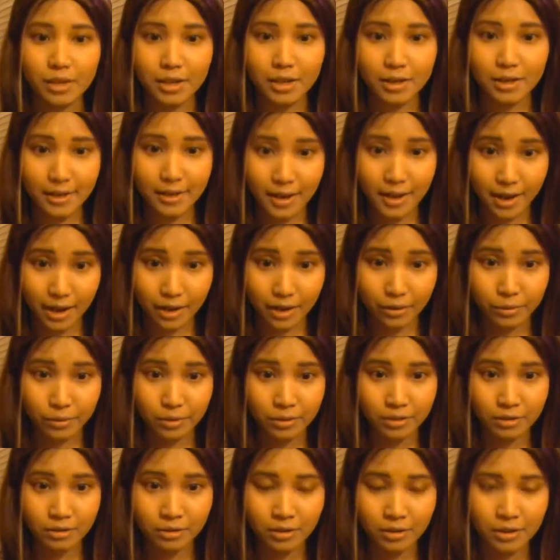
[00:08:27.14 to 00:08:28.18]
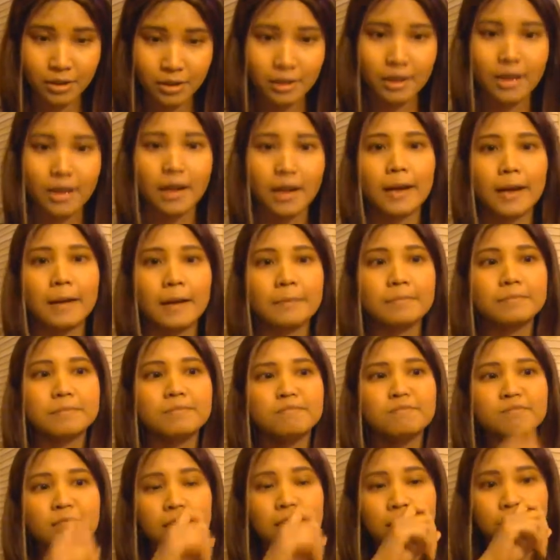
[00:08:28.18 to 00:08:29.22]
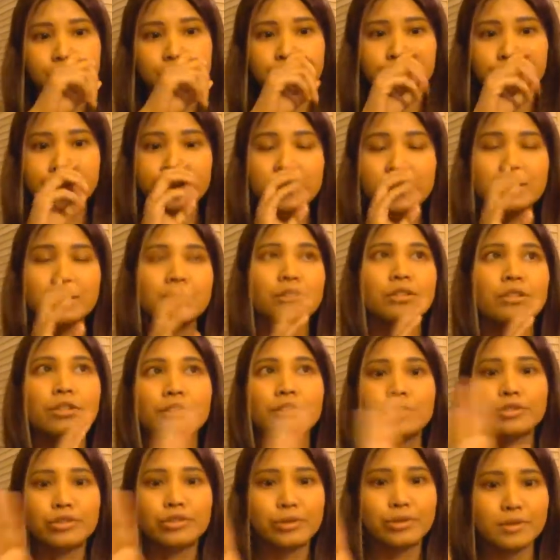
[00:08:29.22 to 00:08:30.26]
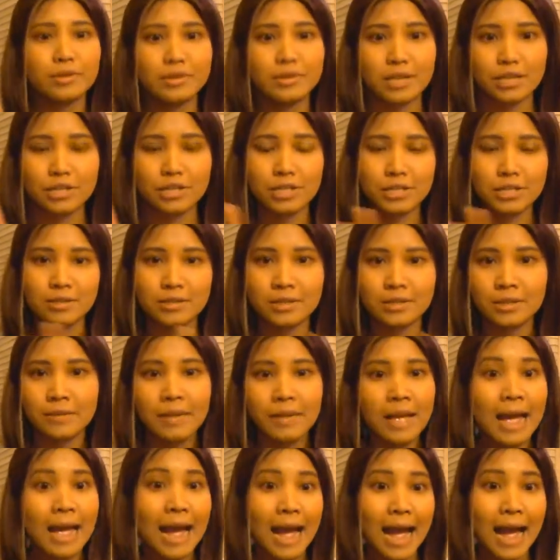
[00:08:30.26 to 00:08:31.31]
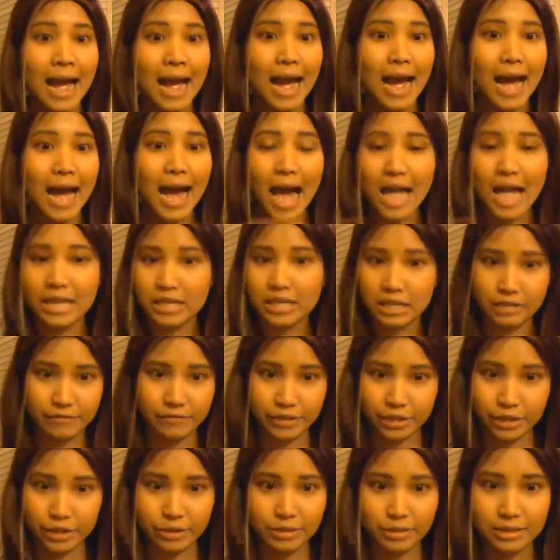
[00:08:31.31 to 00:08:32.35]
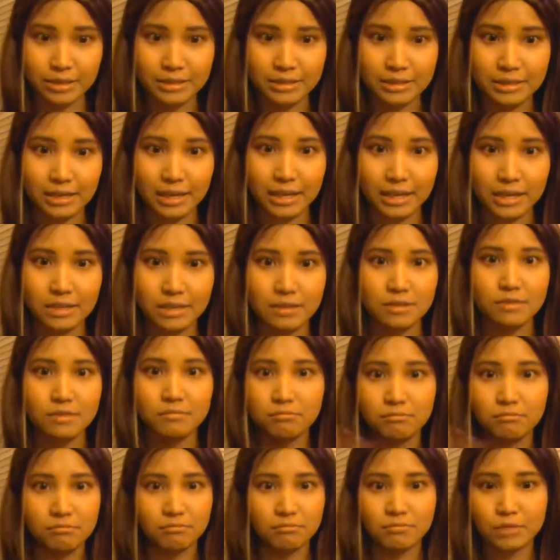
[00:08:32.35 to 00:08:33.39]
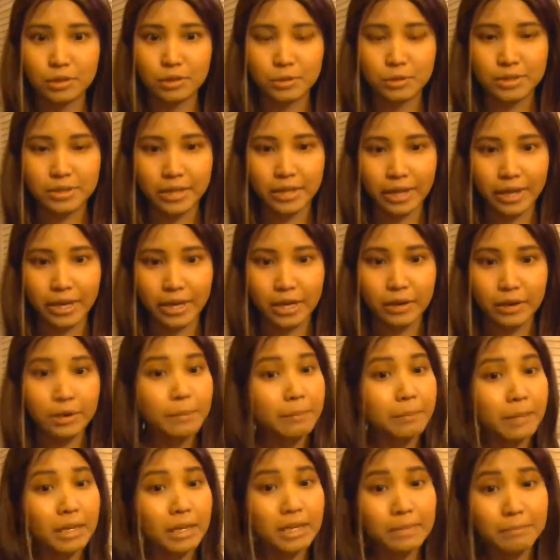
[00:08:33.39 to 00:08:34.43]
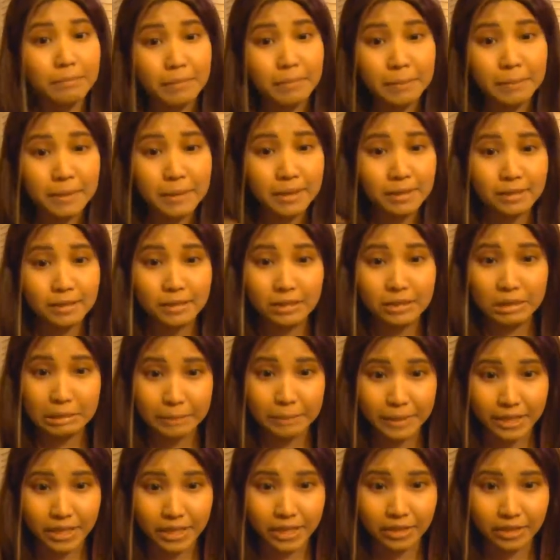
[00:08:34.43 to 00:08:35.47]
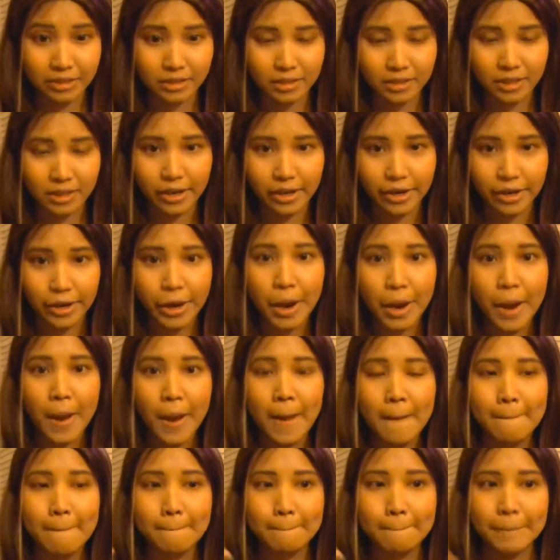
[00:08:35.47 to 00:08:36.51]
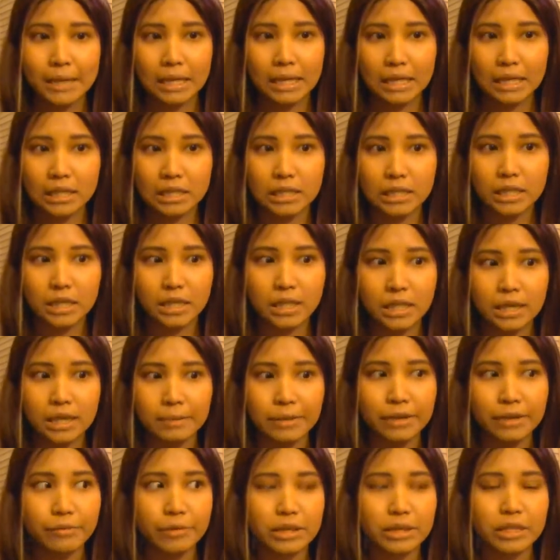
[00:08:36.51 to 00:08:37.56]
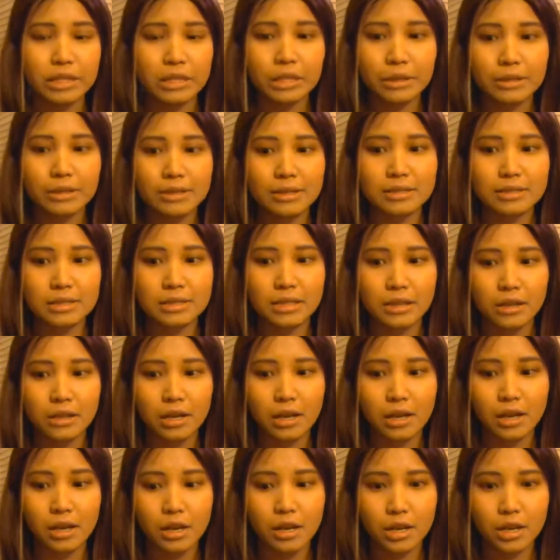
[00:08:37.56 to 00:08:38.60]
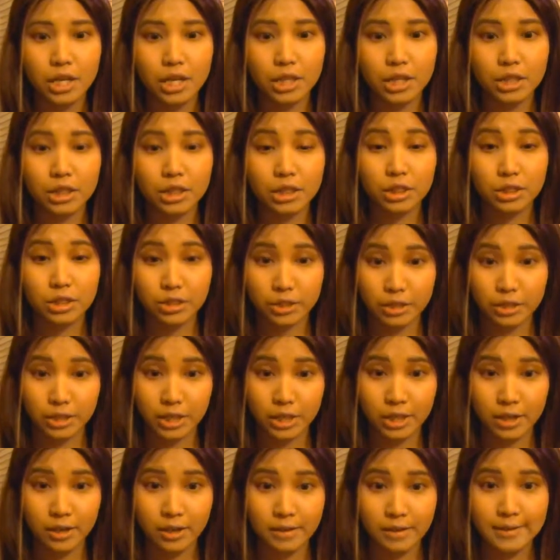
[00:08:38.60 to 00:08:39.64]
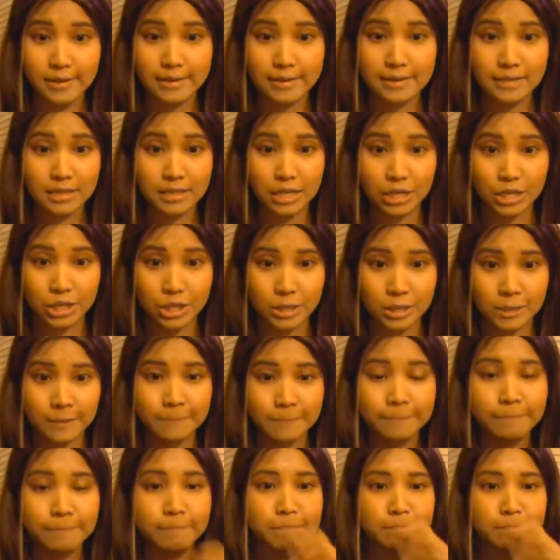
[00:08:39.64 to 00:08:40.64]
Now, the first two sessions, I didn't even notice that I lose hair. It might be a little bit here and there, but I really noticed it the third session.